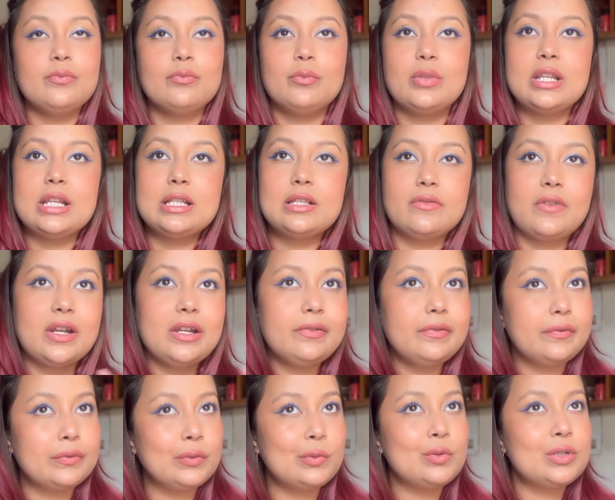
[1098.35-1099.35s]
But it's very
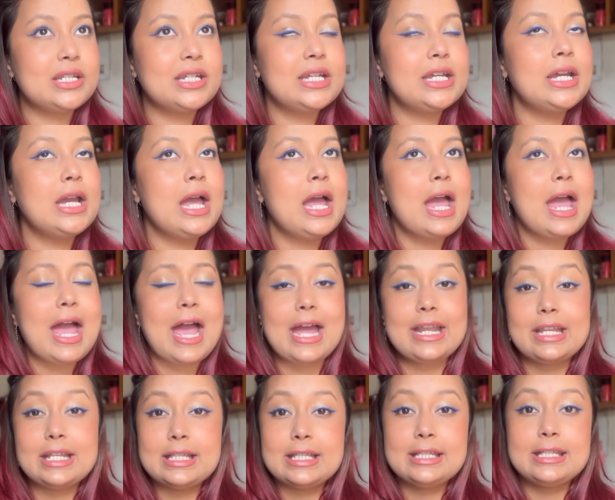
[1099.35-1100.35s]
fruity
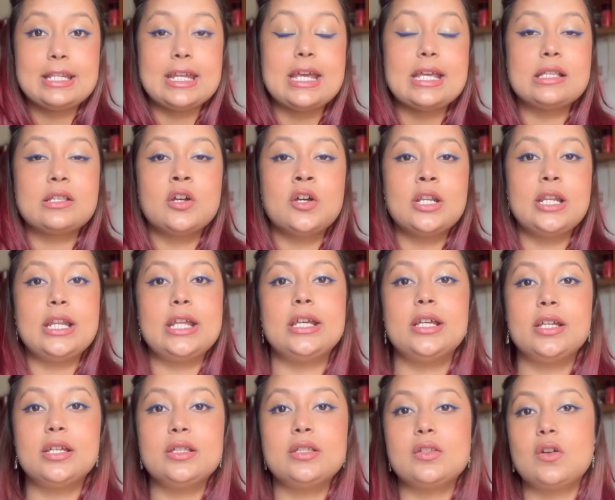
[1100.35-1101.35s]
and it stays on,
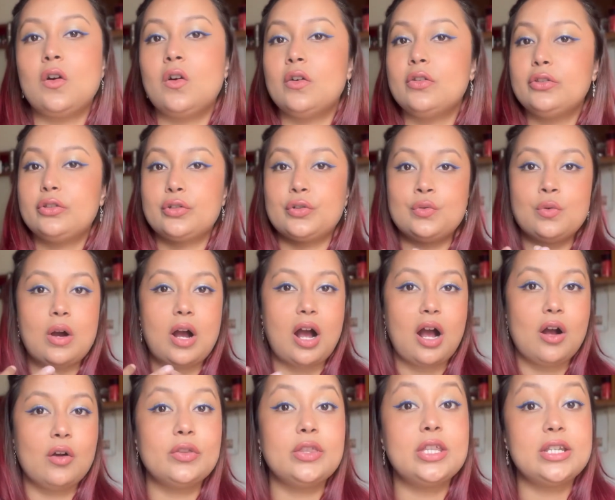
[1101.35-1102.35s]
lingers on
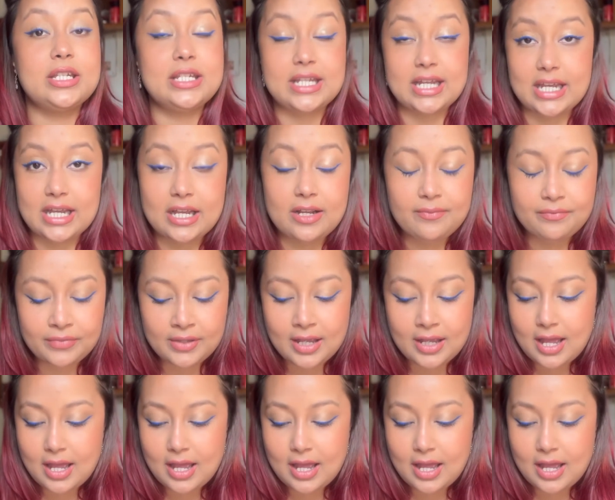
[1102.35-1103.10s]
throughout the day.